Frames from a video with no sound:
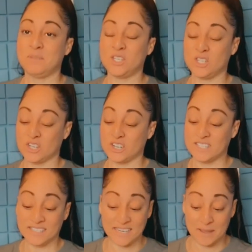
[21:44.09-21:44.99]
Be sure
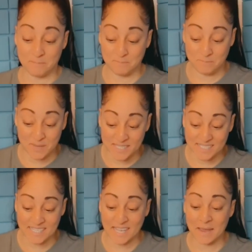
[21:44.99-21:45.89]
to stay
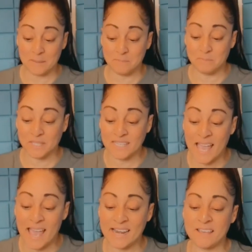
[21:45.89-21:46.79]
busy and
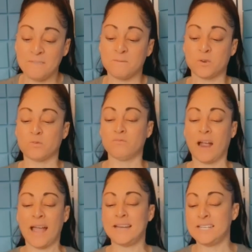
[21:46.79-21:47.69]
plant a
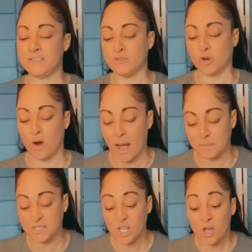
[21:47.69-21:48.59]
variety of
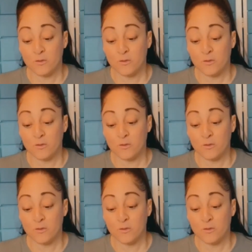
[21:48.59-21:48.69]
crops,